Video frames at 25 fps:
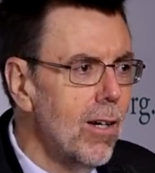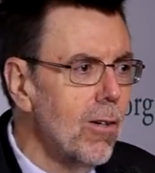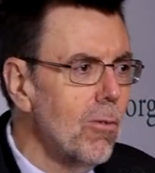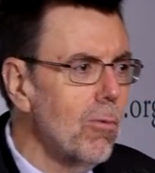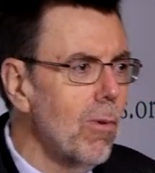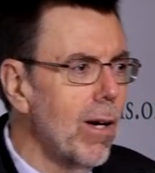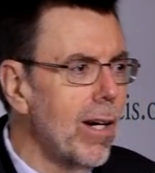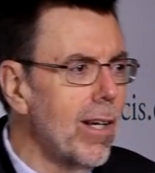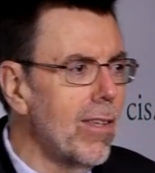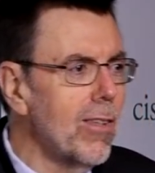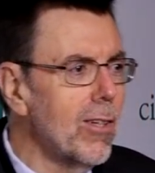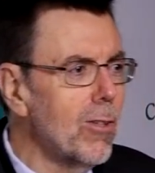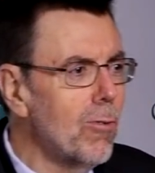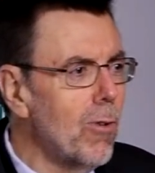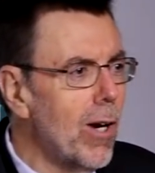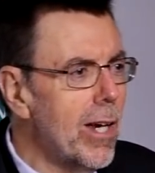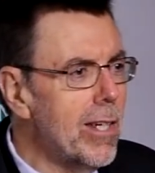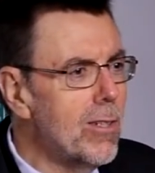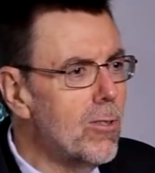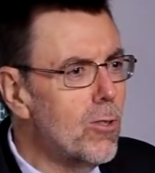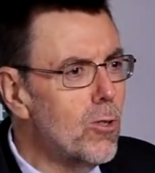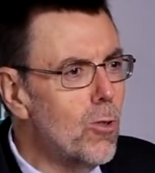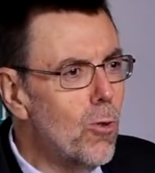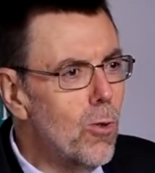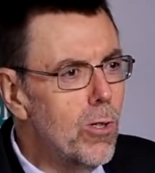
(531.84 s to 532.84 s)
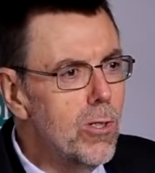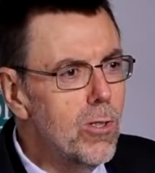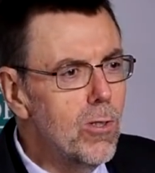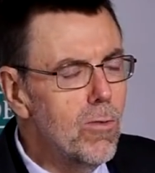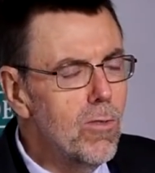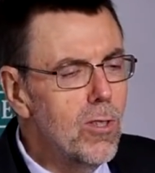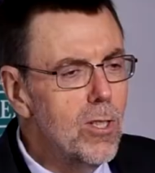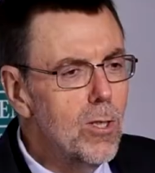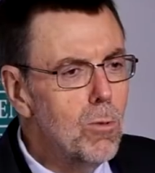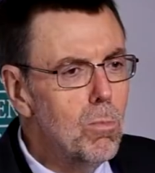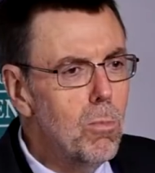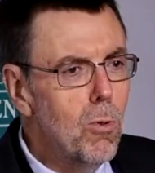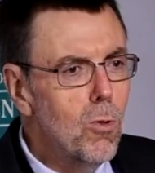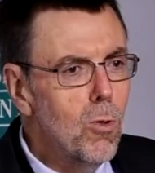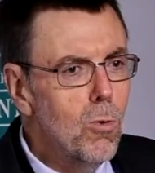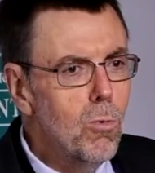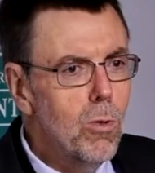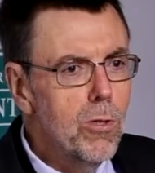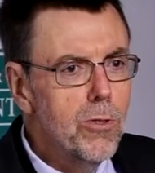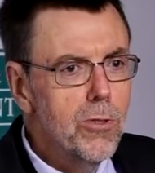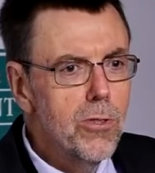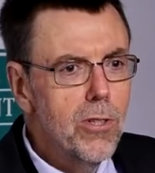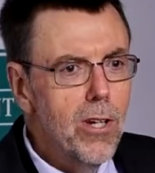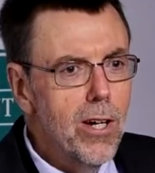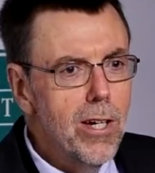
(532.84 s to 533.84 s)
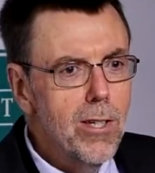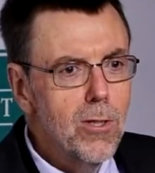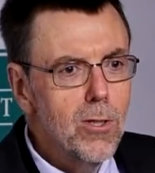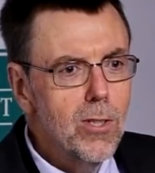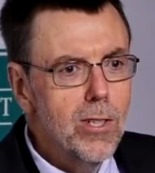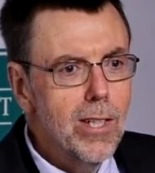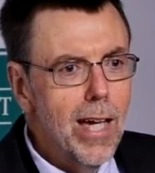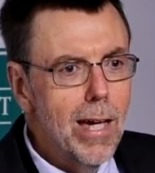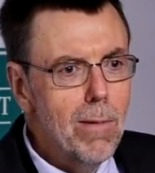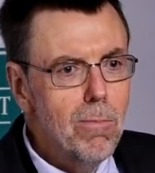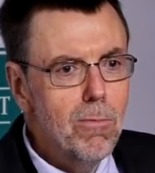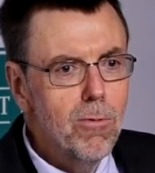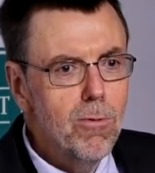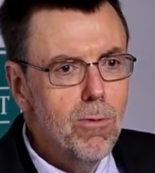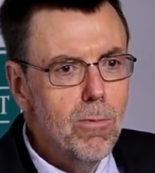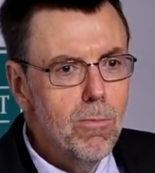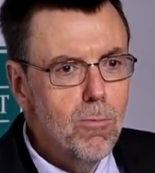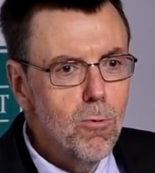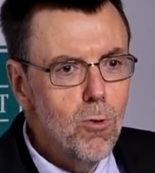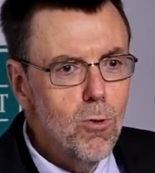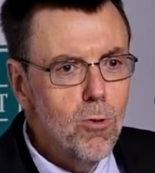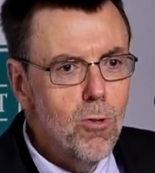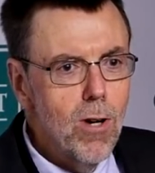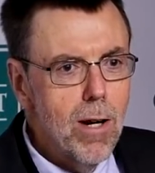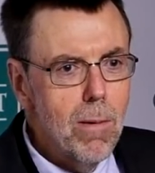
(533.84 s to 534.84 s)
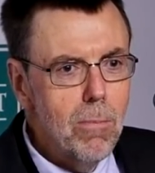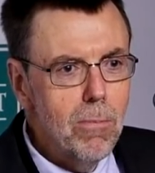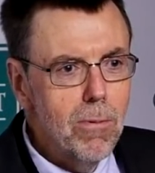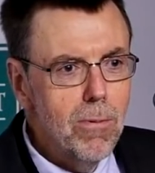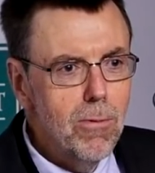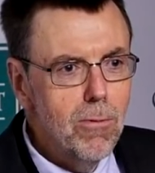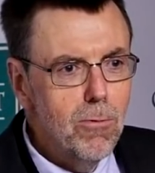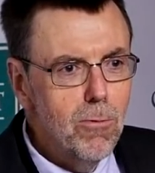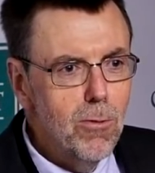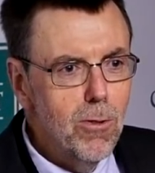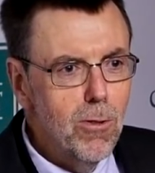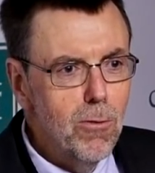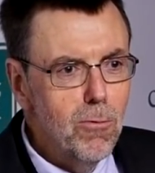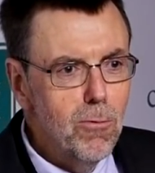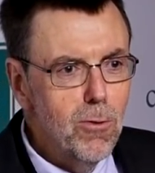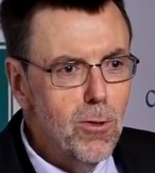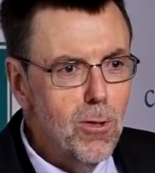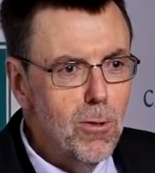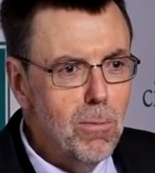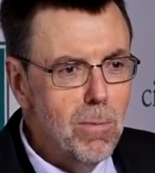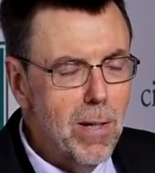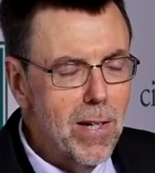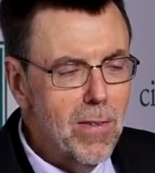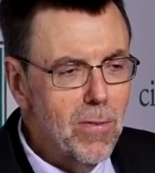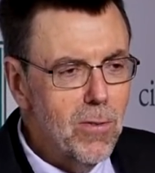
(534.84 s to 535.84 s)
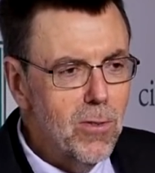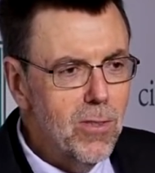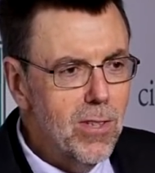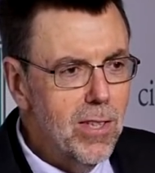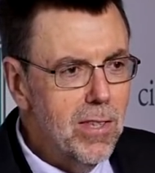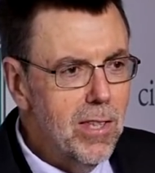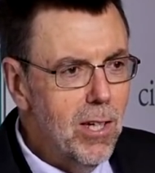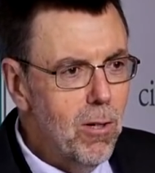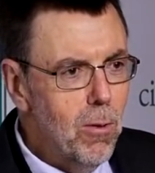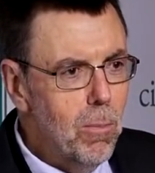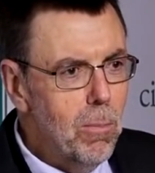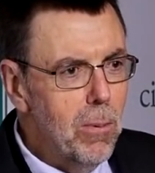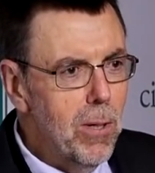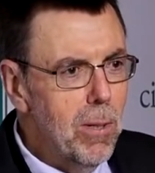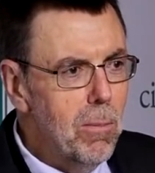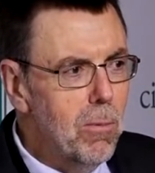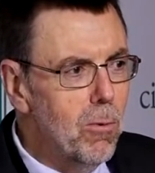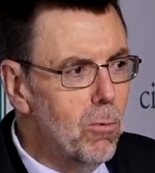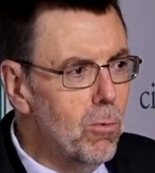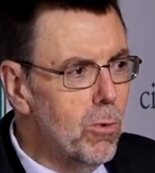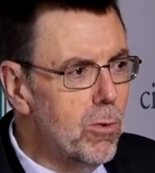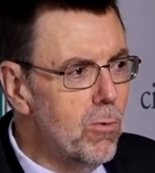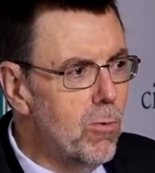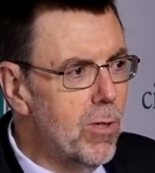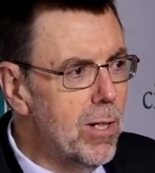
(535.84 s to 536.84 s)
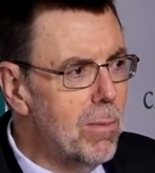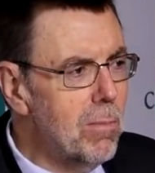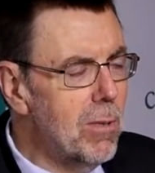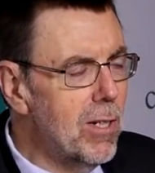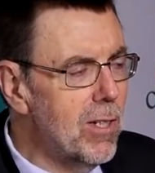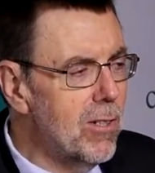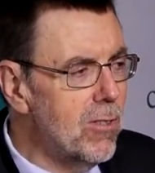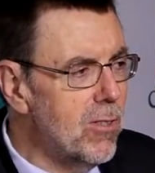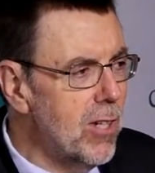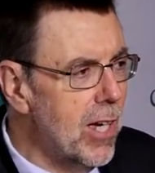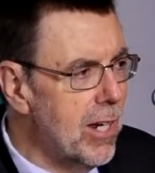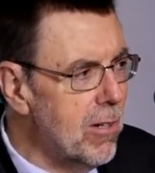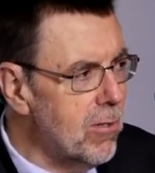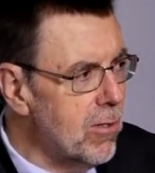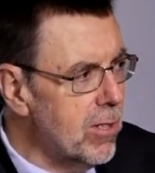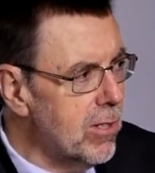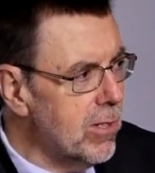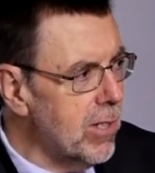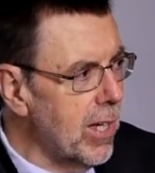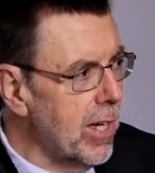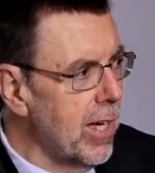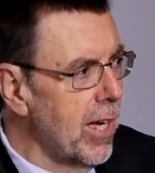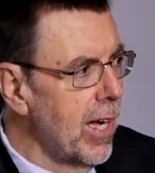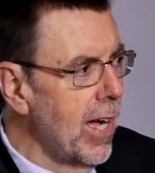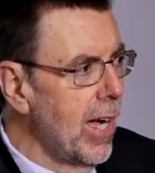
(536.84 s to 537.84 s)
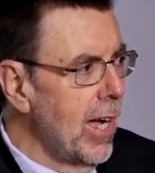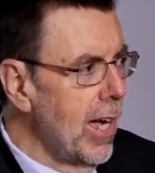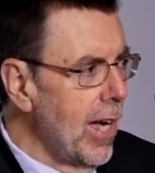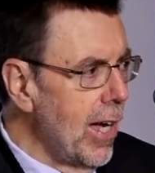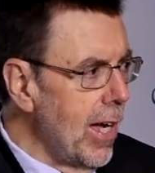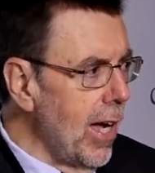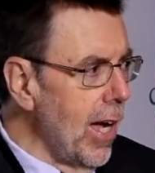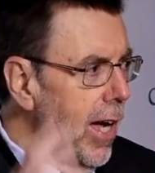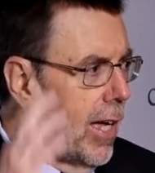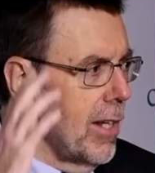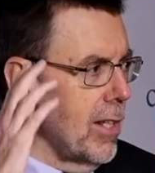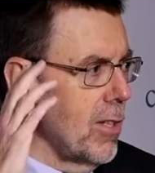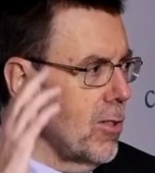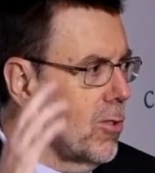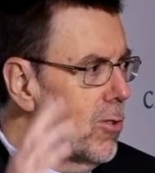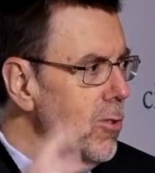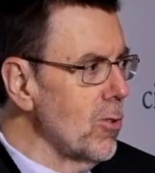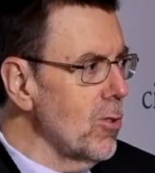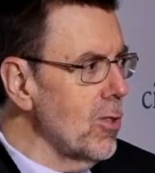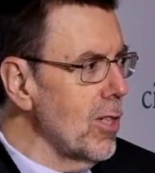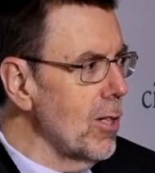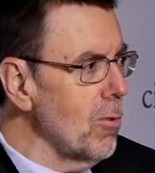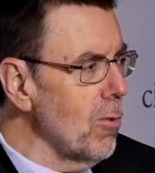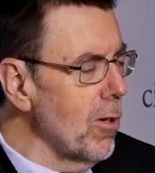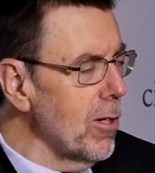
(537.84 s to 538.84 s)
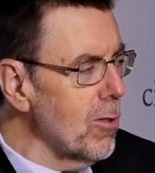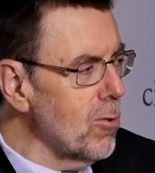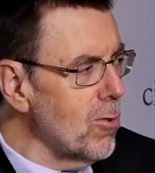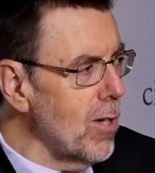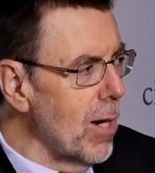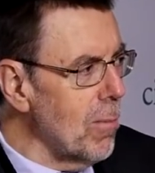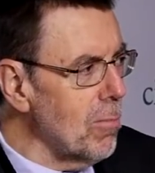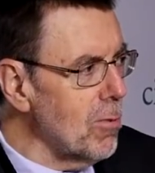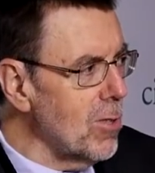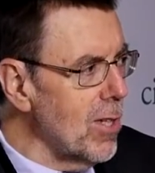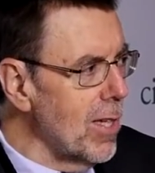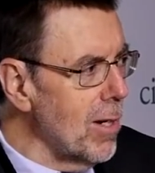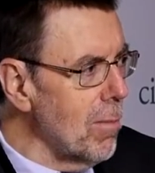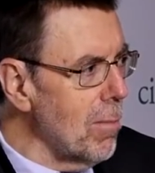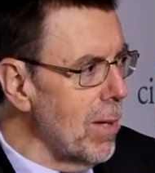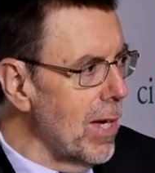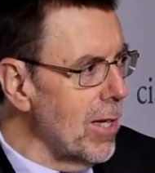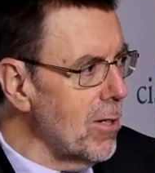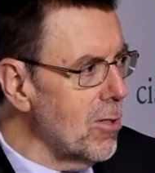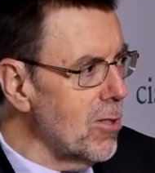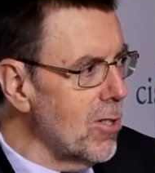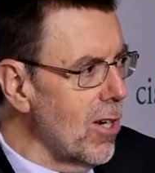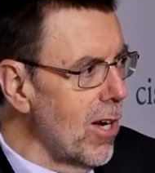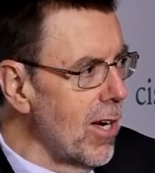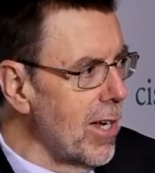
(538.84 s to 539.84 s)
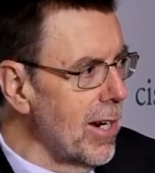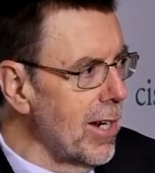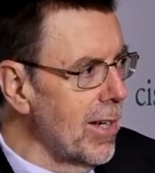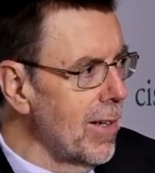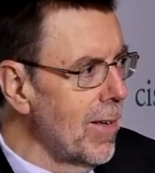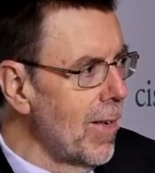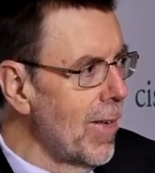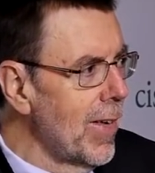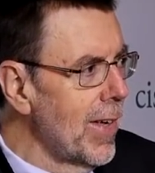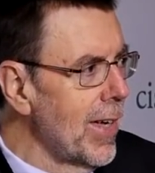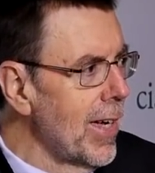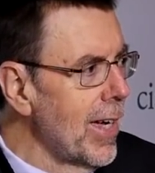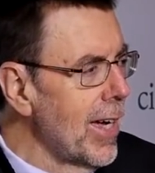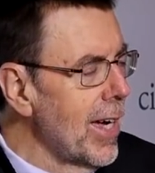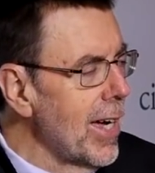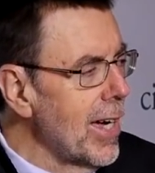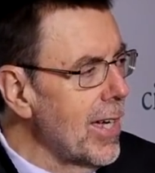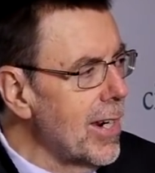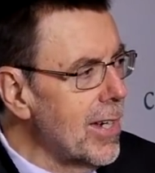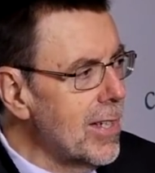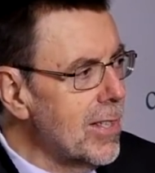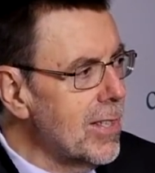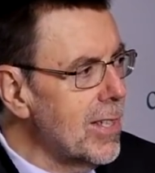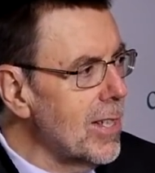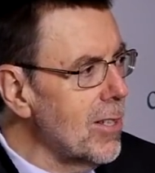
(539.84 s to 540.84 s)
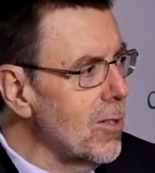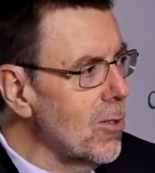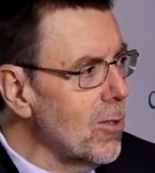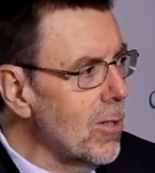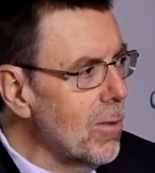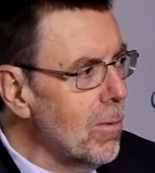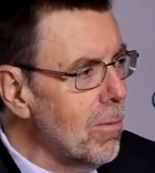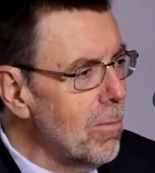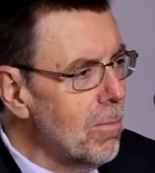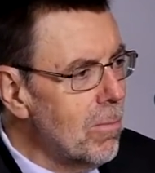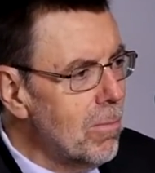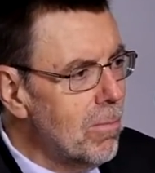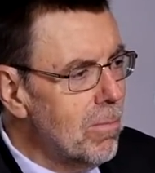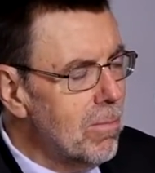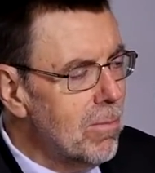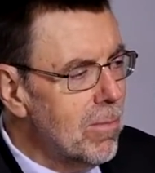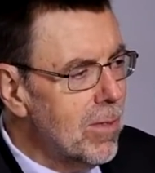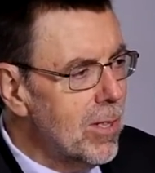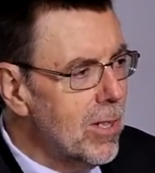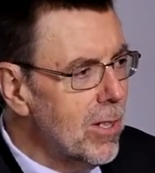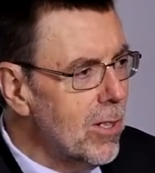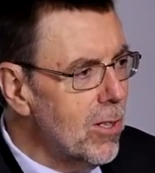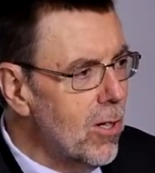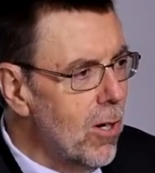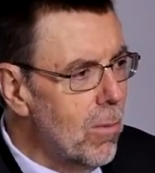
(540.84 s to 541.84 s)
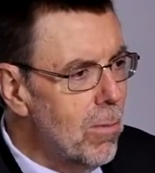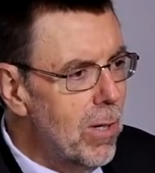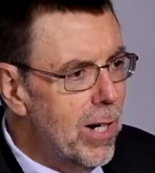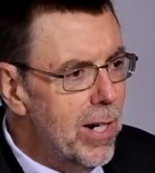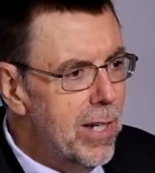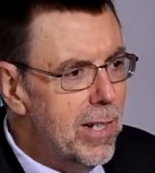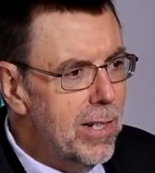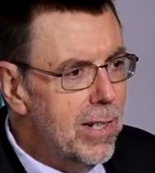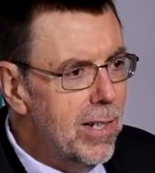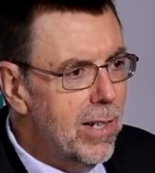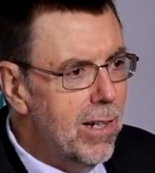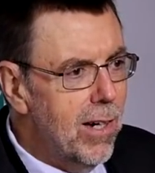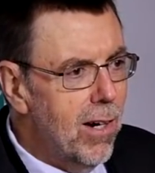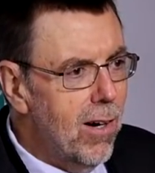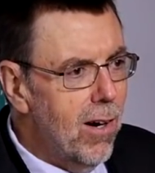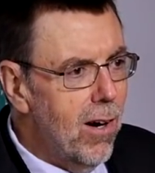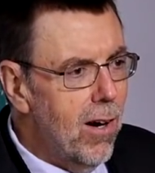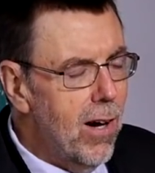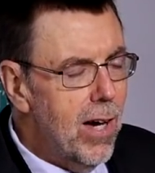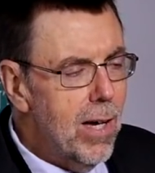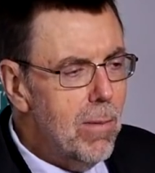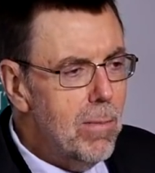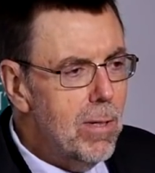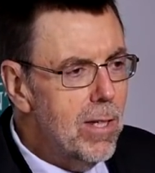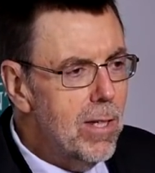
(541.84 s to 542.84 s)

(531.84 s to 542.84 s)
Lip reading: one of the great joys of this book was that I escaped from Trump for a few months. And there were people who would ring me in January and say, oh, did you see what Trump said about China? And I said, look, comrade, I am